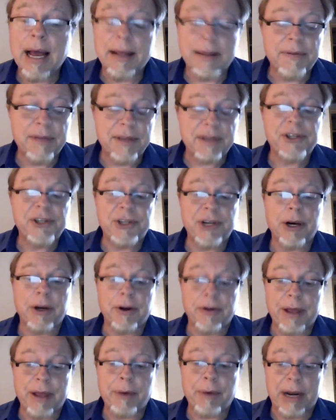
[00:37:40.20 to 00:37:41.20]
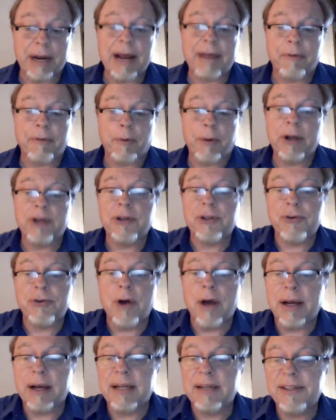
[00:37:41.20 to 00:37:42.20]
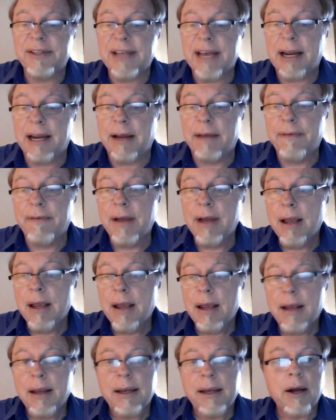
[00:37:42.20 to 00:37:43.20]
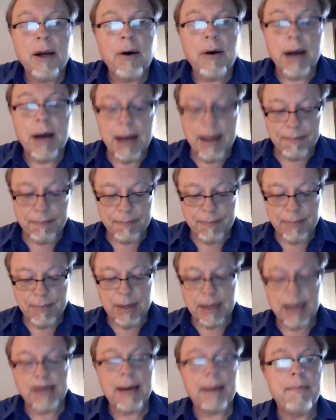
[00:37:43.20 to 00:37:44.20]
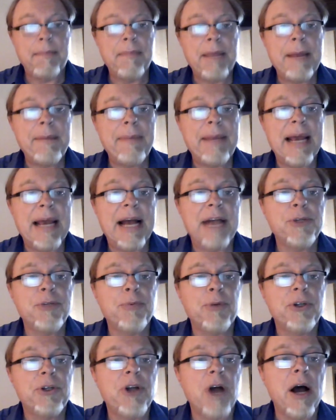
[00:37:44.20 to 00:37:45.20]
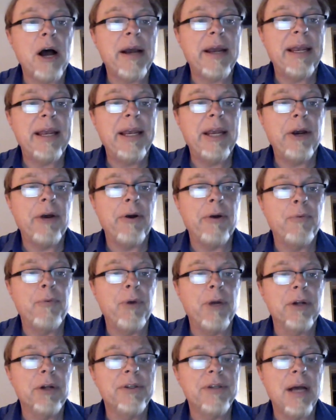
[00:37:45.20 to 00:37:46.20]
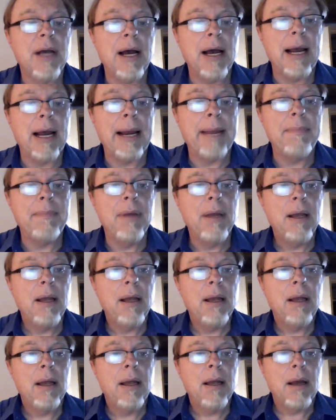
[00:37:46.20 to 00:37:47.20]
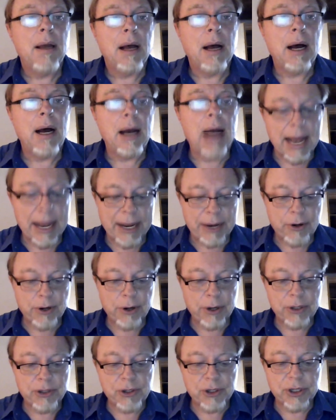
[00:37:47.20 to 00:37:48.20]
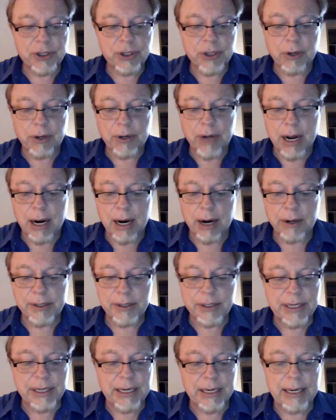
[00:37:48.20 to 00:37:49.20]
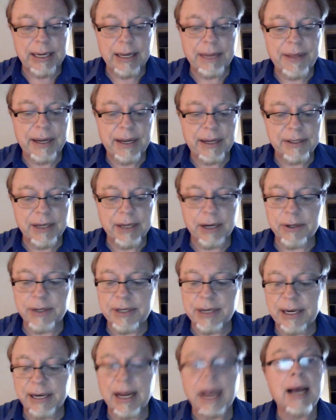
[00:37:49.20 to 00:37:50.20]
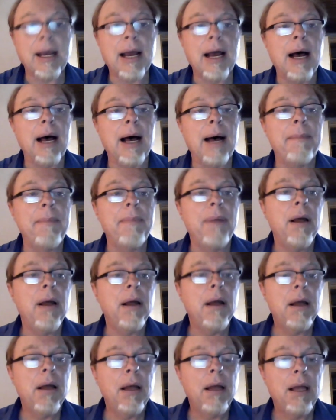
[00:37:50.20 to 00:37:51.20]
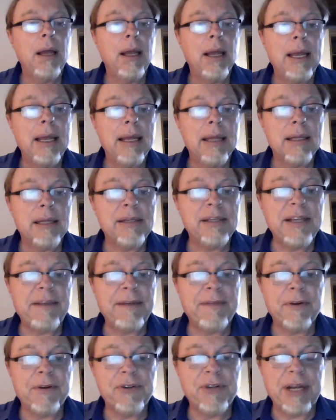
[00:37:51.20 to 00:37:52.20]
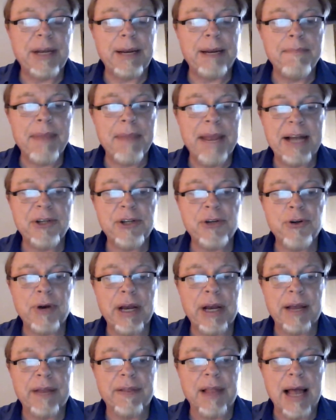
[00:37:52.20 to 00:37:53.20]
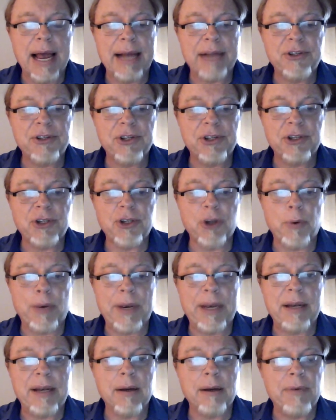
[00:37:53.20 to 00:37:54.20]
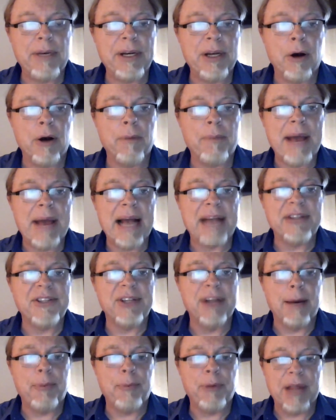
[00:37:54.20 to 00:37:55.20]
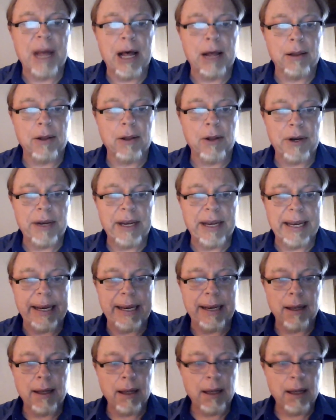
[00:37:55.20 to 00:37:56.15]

this year they would have a real strong incentive. Maybe as we're talking here in real time, I could just go to RT. I think it's RT.com. Let's see if there's any major headlines, just so we don't pass it up without looking.